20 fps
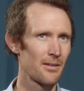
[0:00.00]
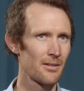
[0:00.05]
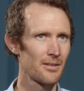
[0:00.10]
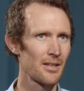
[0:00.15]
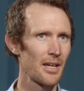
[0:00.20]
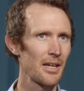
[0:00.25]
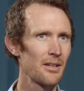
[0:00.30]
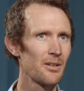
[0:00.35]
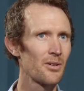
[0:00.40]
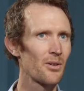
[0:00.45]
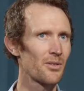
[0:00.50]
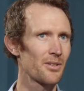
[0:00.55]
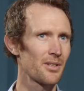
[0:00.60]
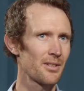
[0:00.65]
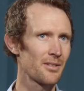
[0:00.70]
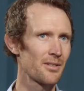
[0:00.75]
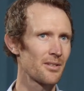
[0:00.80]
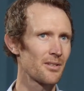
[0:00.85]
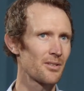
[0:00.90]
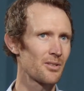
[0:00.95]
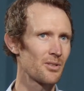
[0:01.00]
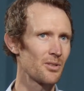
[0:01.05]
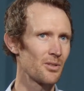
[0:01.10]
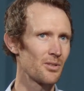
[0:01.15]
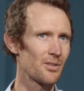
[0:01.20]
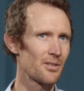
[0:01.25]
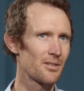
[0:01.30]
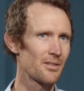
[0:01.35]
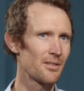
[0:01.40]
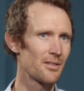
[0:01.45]
taking on distance
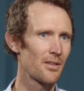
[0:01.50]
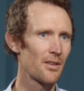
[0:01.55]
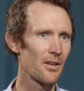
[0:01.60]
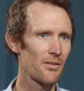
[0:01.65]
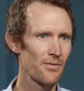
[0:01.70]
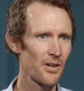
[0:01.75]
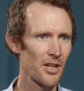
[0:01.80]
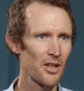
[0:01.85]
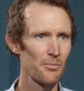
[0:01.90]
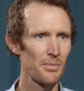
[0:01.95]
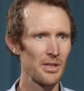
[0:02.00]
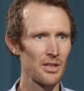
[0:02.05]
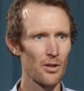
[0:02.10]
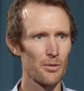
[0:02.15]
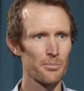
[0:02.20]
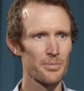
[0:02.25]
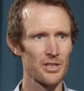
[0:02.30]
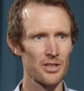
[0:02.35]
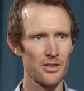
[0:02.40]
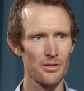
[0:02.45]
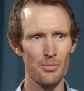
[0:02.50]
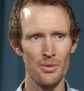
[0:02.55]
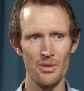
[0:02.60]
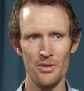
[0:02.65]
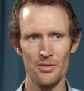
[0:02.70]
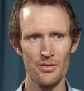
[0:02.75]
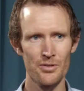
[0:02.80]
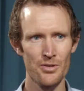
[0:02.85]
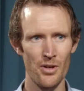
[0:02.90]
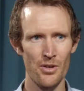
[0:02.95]
students, the fundamental
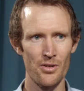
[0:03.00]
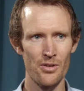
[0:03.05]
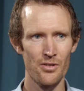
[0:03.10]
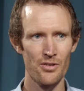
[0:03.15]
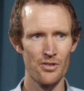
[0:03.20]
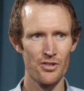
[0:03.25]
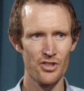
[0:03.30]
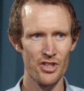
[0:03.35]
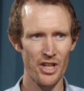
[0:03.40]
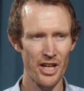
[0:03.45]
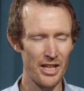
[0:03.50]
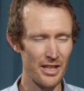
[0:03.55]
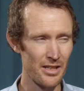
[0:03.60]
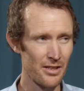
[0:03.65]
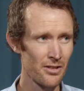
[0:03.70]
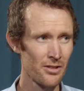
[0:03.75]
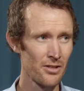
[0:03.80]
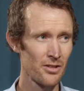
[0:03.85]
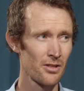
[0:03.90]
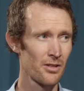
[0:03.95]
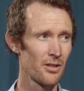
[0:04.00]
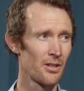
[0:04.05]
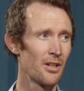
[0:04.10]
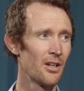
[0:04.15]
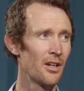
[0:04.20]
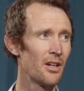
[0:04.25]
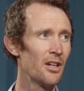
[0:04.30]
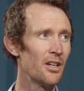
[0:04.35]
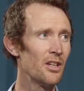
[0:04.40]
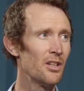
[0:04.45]
principles don't change.
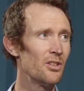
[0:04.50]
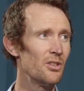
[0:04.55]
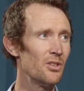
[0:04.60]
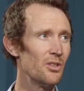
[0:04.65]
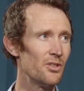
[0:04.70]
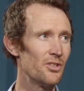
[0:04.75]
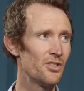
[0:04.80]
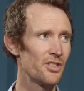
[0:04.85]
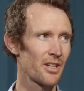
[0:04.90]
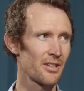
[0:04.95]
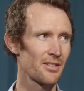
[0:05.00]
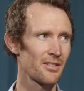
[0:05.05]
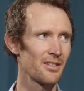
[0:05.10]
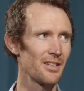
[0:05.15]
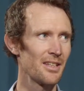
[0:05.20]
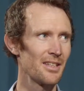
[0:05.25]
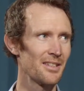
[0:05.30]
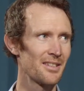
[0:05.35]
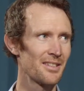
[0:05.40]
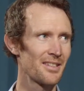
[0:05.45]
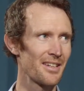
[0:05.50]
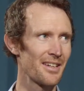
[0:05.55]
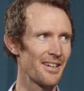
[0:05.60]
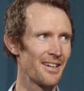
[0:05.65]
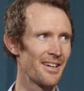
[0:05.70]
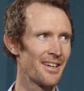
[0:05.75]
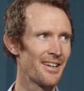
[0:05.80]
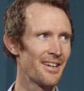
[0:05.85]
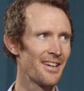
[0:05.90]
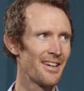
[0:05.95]
You just need
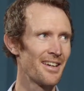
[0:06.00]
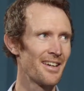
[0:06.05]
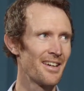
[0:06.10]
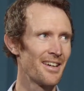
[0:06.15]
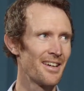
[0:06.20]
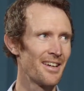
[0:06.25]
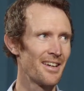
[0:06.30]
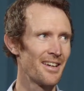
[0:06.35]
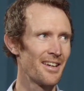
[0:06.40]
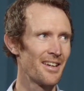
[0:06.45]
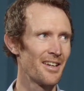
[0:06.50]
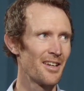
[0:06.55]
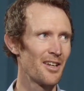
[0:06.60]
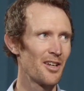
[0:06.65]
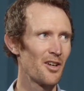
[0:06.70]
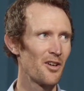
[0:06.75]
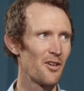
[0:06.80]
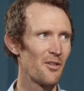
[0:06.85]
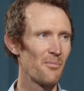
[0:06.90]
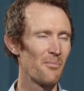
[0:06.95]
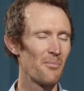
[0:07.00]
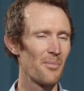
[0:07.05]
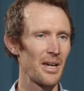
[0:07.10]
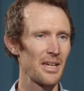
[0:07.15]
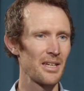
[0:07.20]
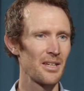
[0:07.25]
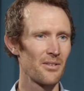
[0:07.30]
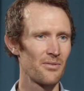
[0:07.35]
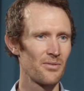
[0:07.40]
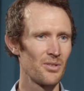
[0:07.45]
to
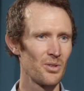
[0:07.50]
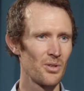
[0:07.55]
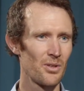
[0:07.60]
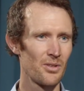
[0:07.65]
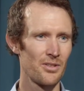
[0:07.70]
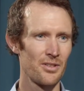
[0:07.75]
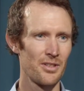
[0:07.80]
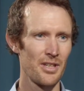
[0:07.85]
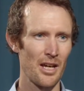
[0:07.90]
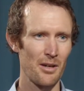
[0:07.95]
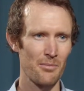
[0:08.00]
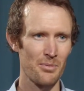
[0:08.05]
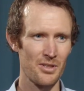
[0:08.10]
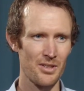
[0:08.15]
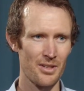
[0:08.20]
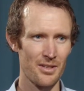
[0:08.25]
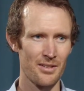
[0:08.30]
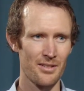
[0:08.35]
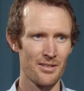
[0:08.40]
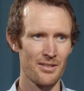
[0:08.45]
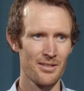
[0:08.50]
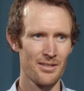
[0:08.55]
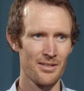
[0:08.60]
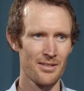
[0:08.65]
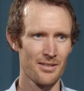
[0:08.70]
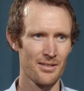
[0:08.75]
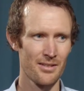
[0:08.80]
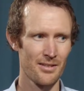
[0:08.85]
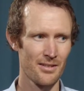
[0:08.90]
make a few adaptations,